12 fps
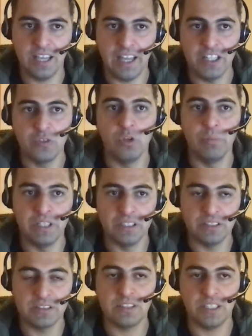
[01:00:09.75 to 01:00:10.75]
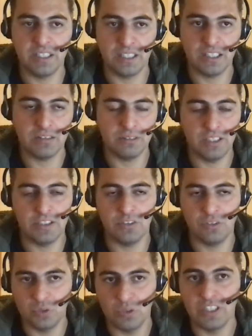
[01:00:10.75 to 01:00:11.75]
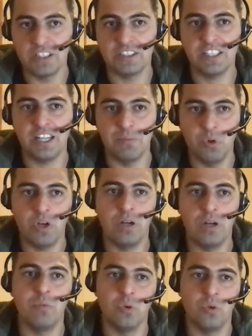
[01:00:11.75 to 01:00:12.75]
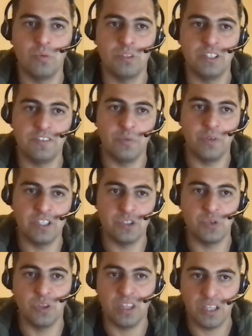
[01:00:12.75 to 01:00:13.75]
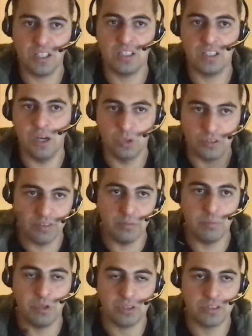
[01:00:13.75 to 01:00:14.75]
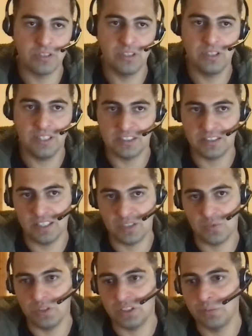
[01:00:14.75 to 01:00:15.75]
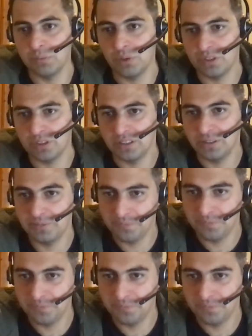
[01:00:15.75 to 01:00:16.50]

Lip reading: and you will be understanding, like you will understand more and more different ways to think out of the box. That's what important.